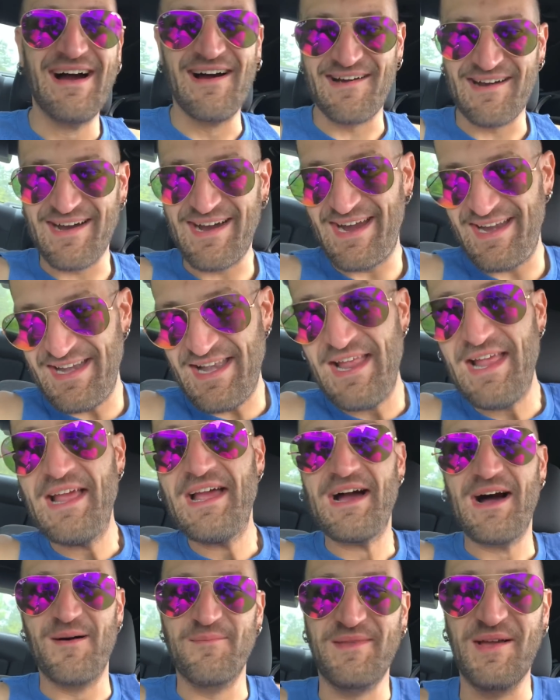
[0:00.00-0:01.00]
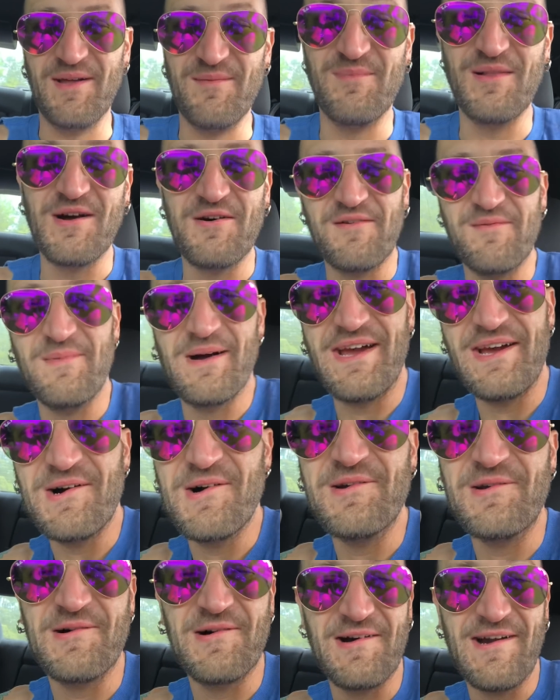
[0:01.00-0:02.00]
all right, I'm done blowing my
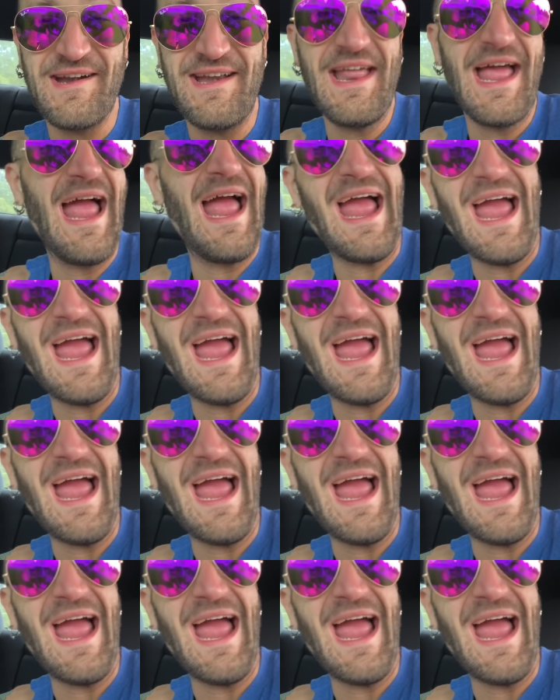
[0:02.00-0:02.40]
own horn.